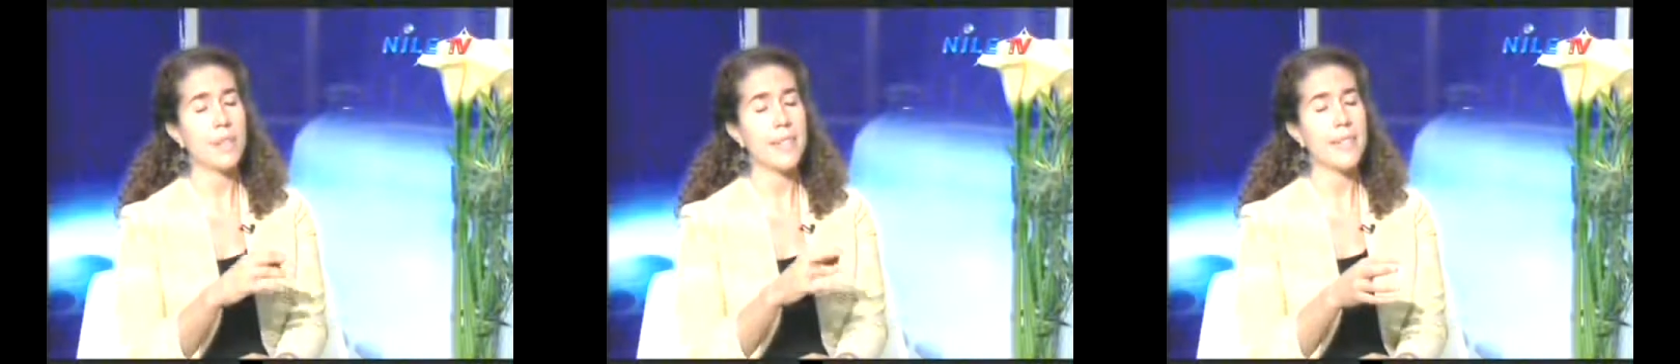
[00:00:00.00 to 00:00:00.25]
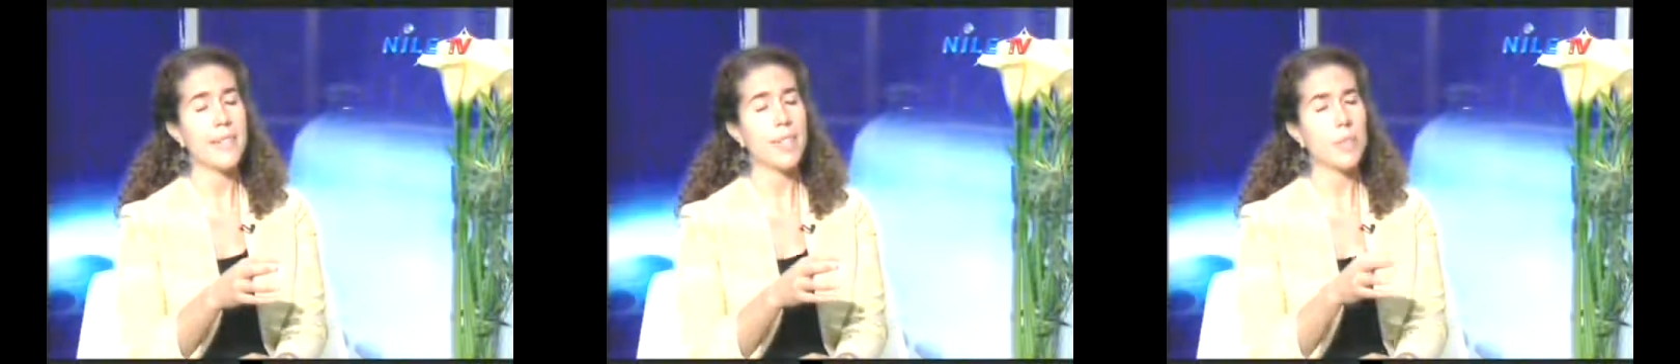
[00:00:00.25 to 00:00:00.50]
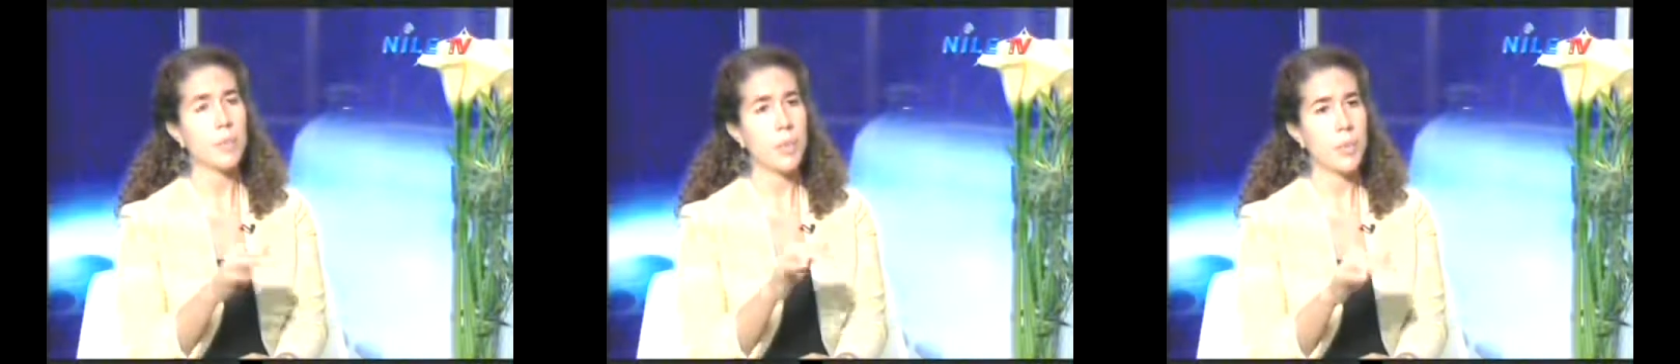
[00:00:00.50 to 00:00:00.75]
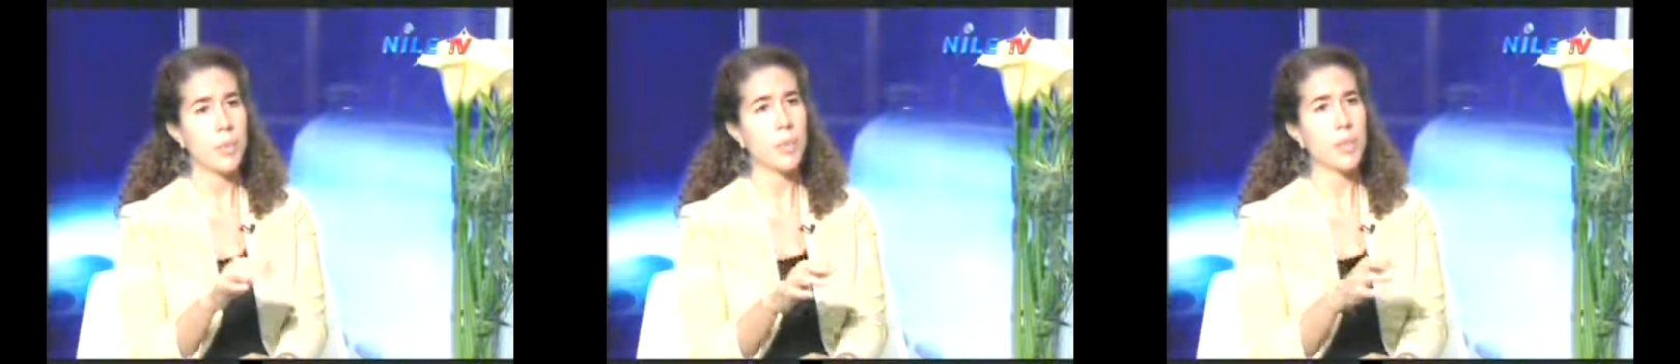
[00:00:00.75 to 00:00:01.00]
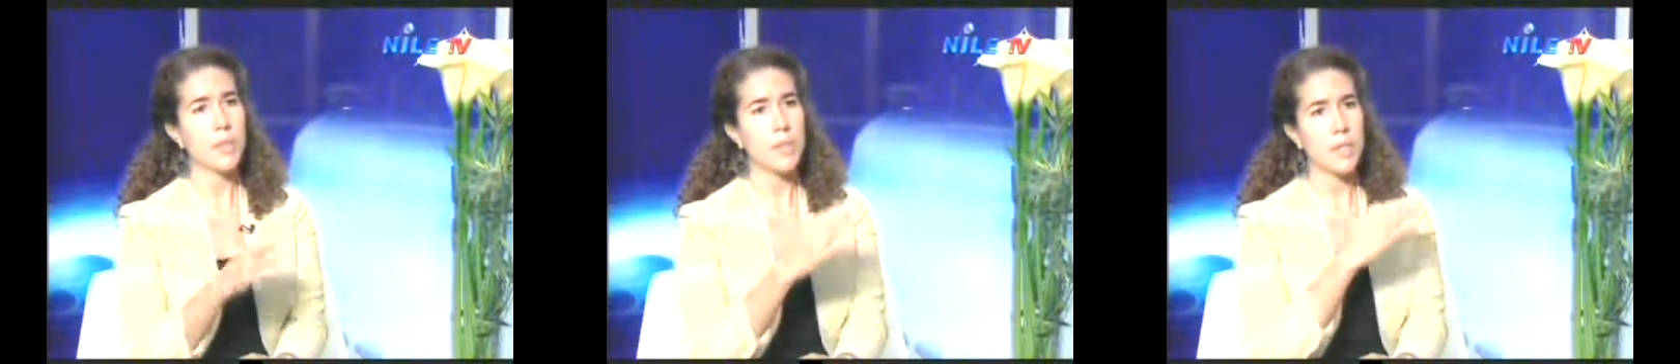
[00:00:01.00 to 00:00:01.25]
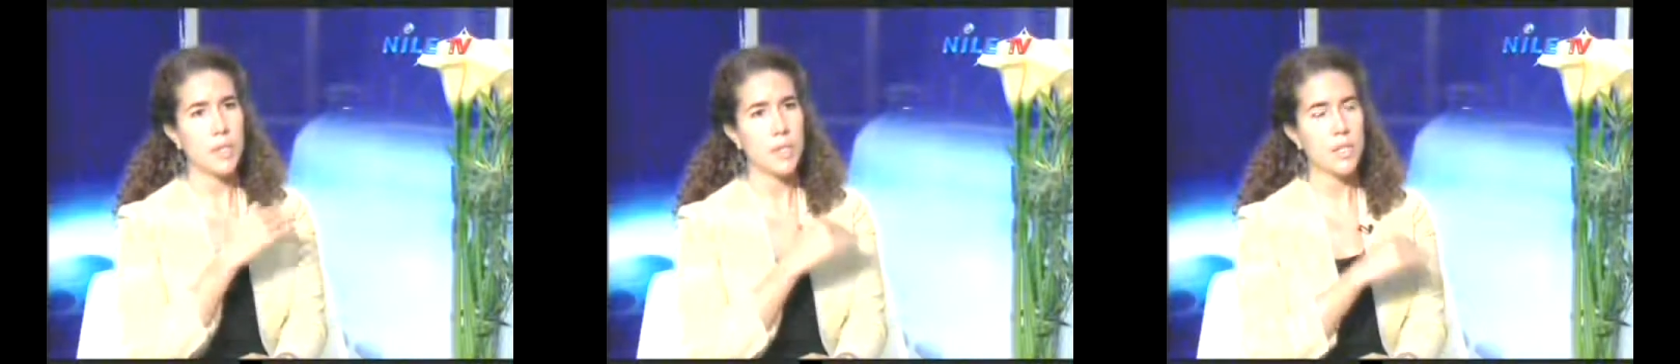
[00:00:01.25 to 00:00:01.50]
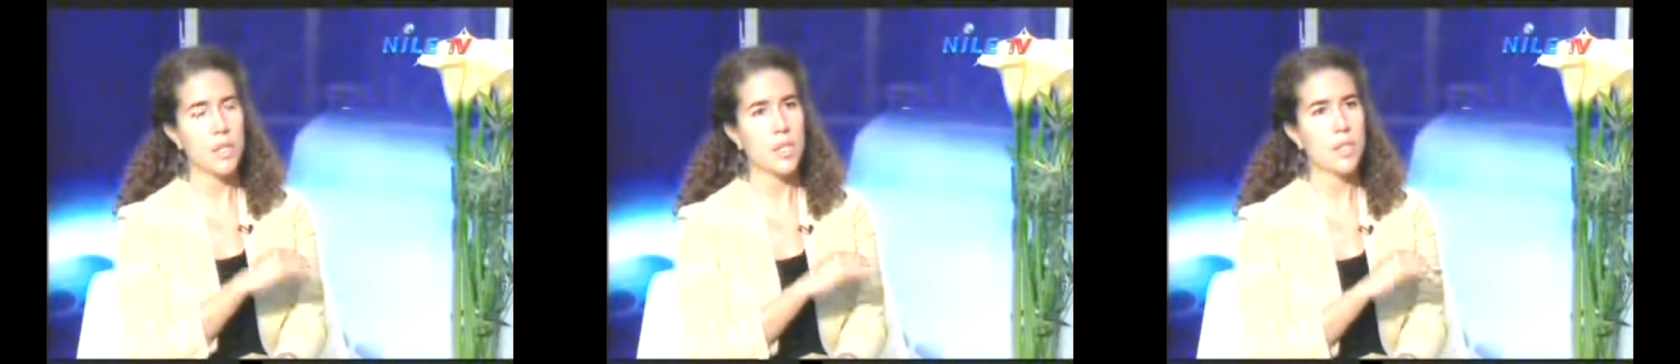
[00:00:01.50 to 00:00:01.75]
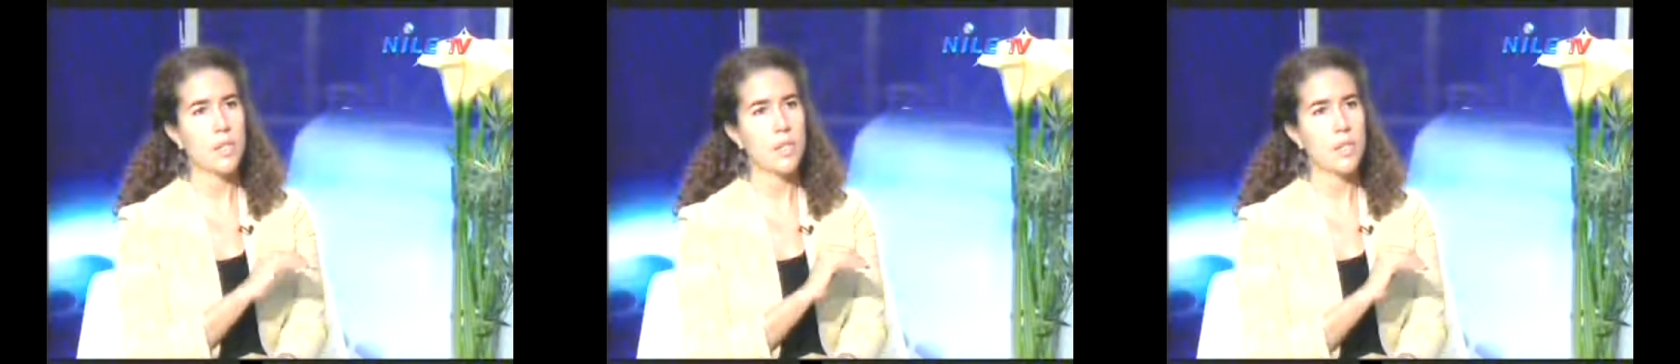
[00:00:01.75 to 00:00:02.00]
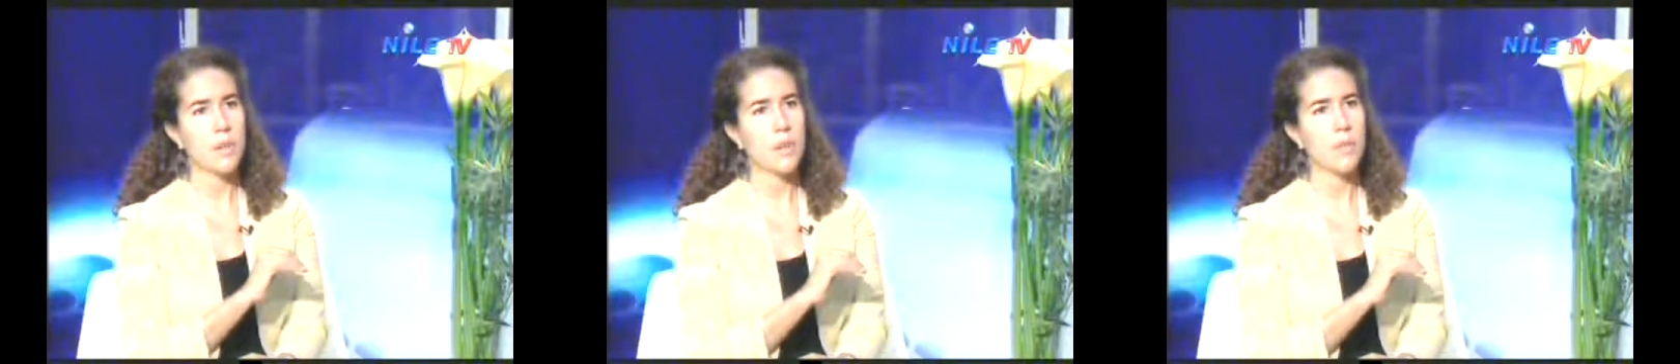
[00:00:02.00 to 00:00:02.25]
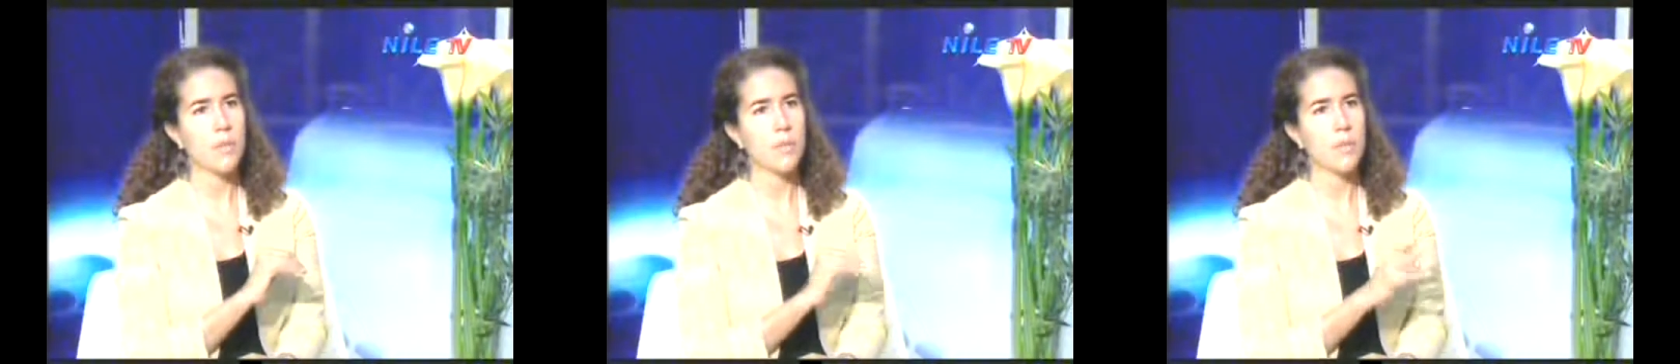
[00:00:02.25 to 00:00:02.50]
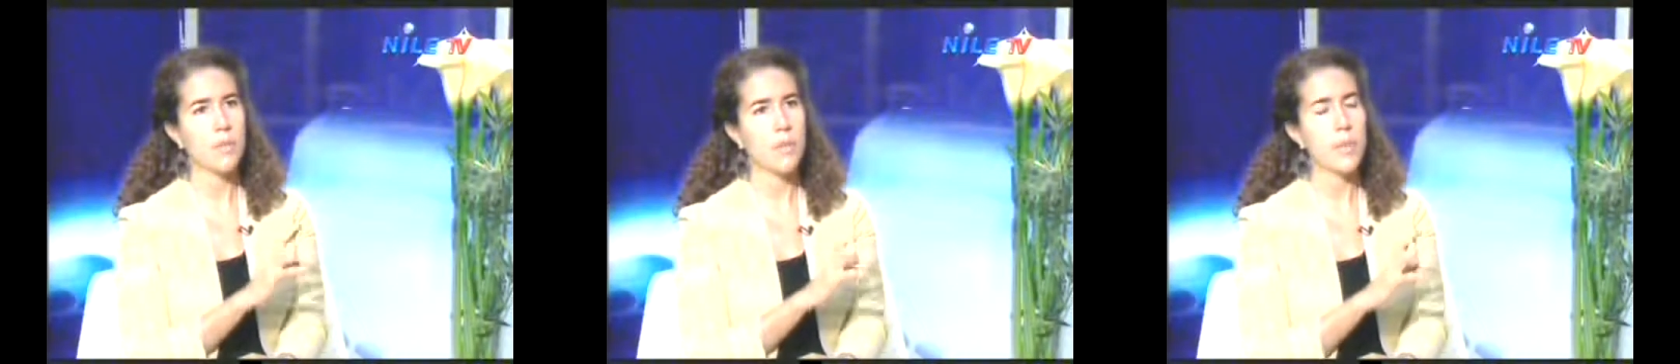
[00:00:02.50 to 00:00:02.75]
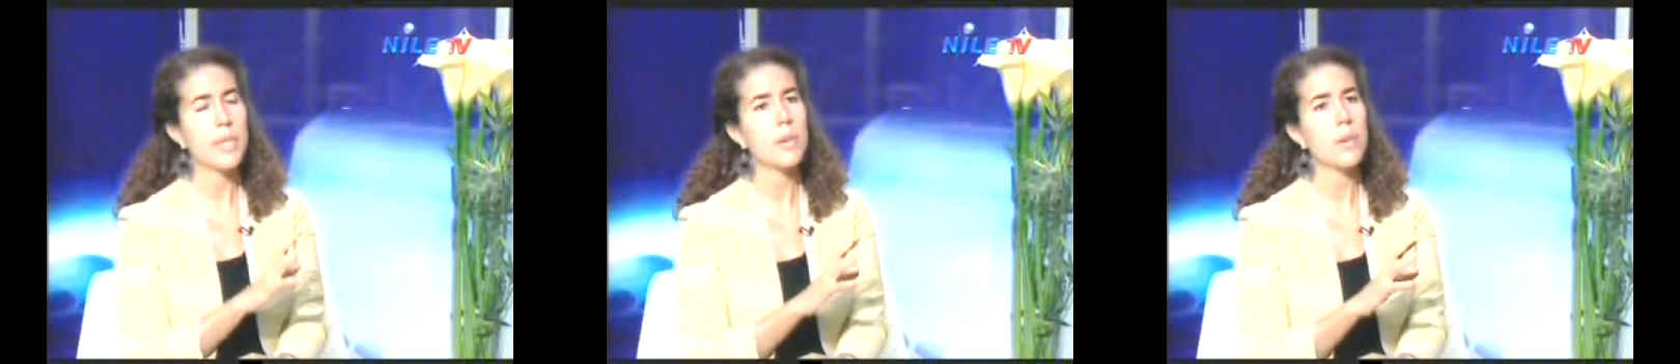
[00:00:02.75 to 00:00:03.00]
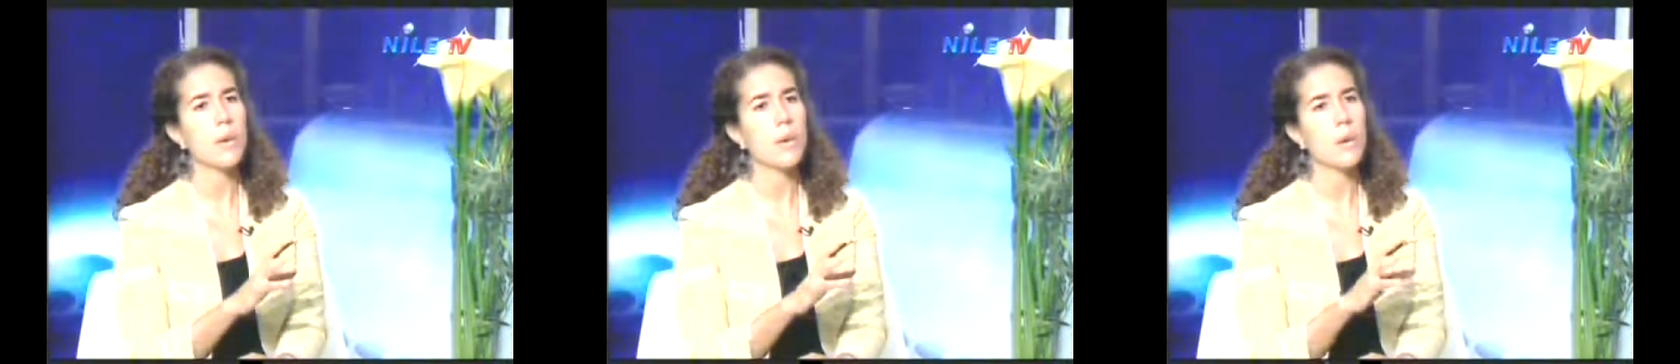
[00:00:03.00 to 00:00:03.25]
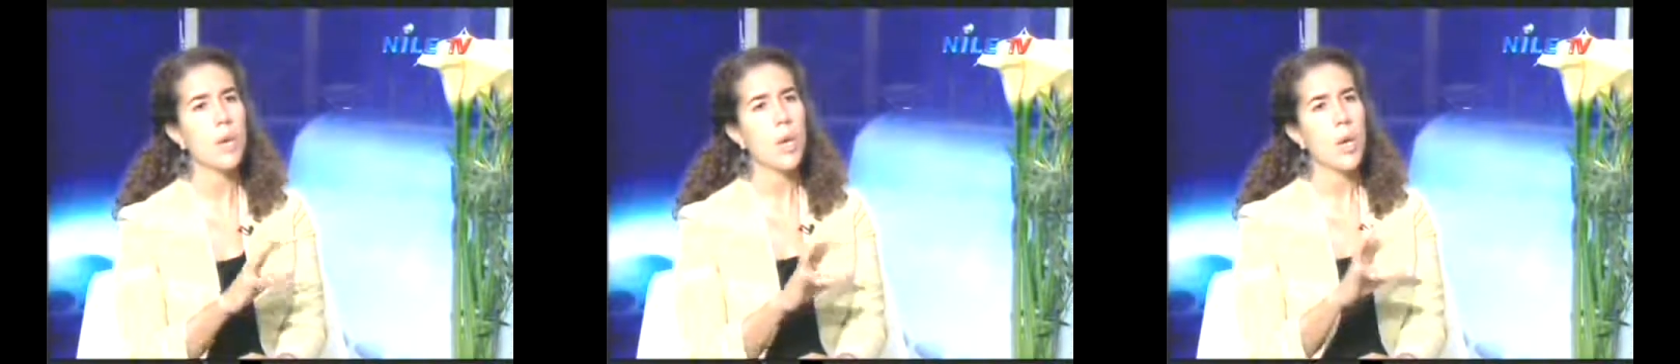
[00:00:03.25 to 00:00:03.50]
investigation by prosecutors that was initiated about three four weeks ago